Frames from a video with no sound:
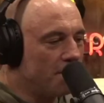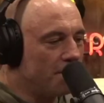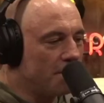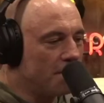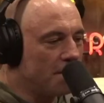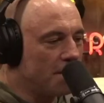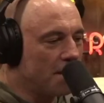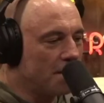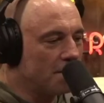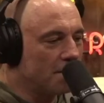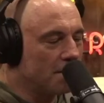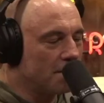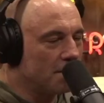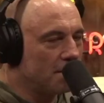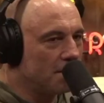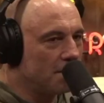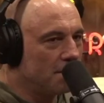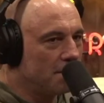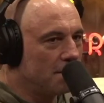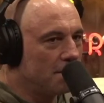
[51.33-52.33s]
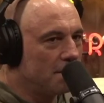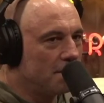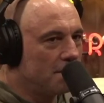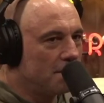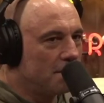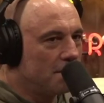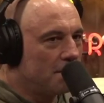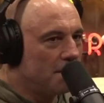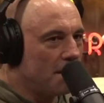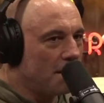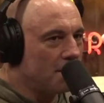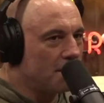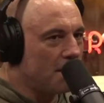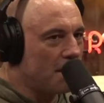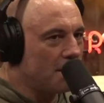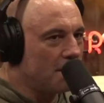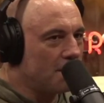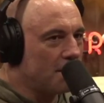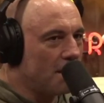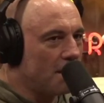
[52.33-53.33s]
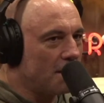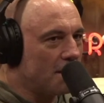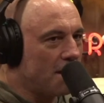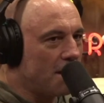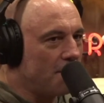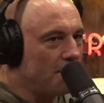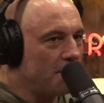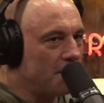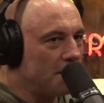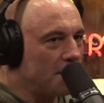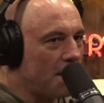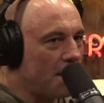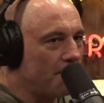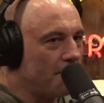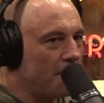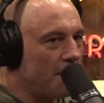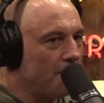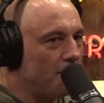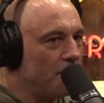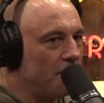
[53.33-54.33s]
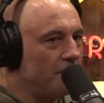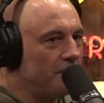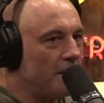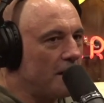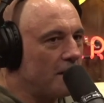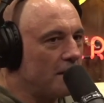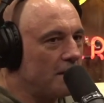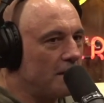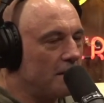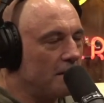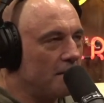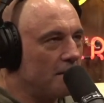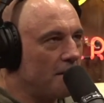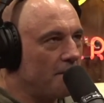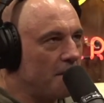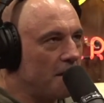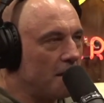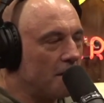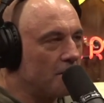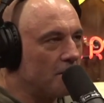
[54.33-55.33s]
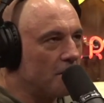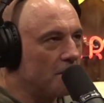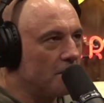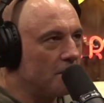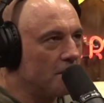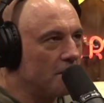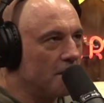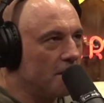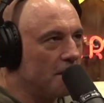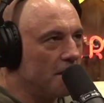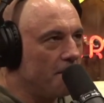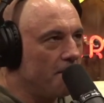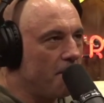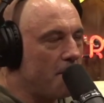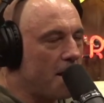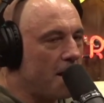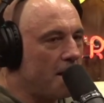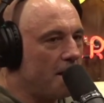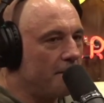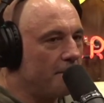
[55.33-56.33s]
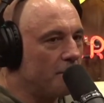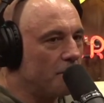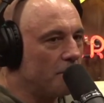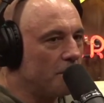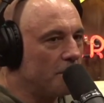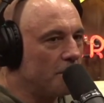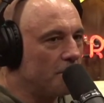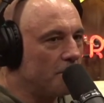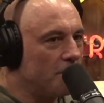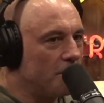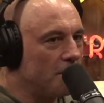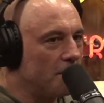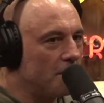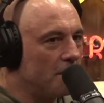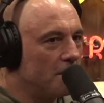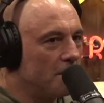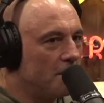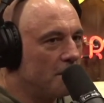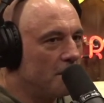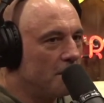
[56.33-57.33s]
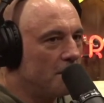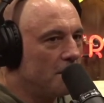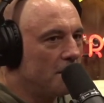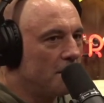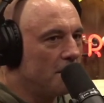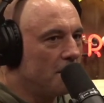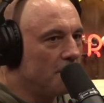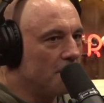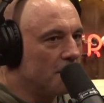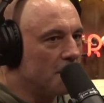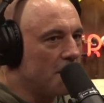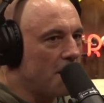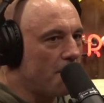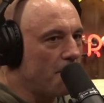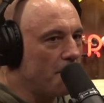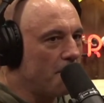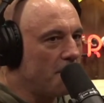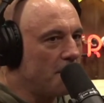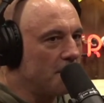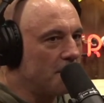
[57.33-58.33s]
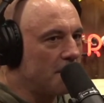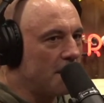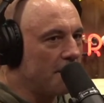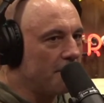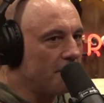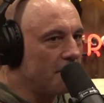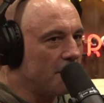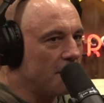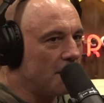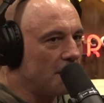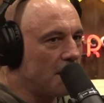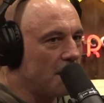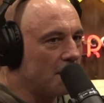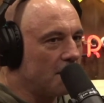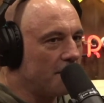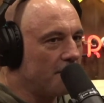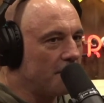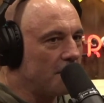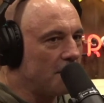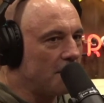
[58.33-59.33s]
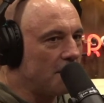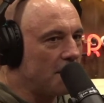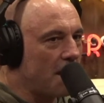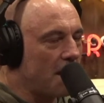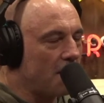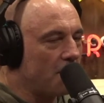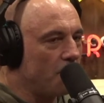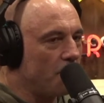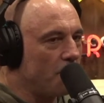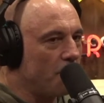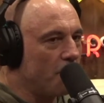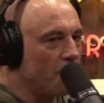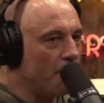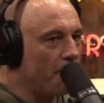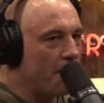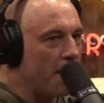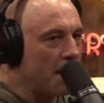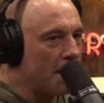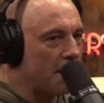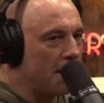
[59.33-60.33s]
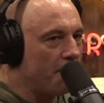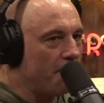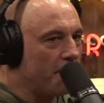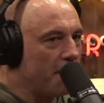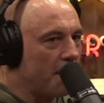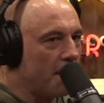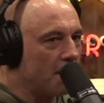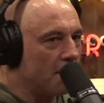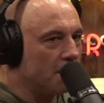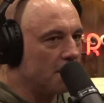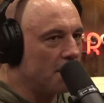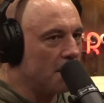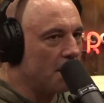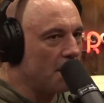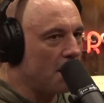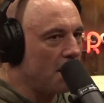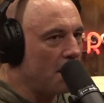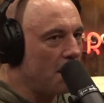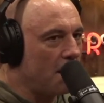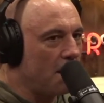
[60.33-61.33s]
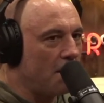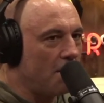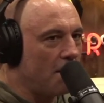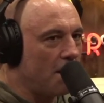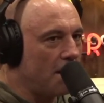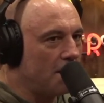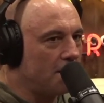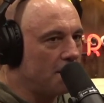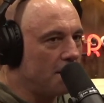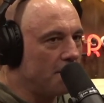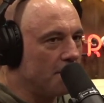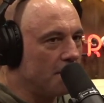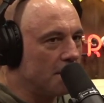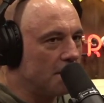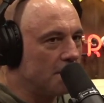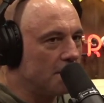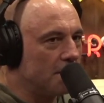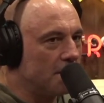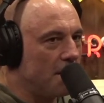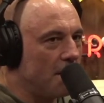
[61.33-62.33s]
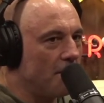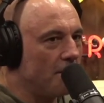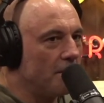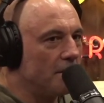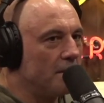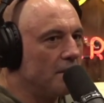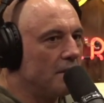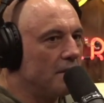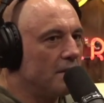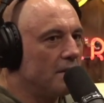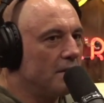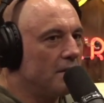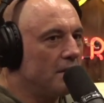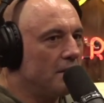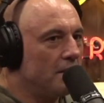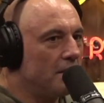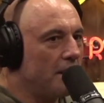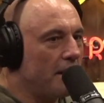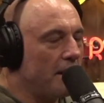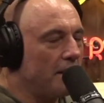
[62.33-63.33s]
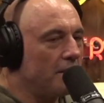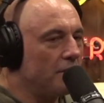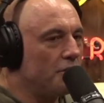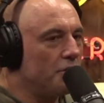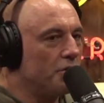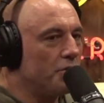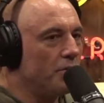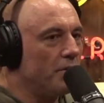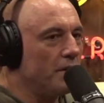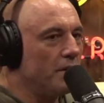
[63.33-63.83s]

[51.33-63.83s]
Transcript: to Texas. Yeah, yeah. I know. I, I, saw it coming. I, I moved out here. I mean, I started looking in May of 2020. Mm. It was a couple months after they locked everything down and we weren't back up again. I was like, oh, I see where this is going. Yeah, they enjoy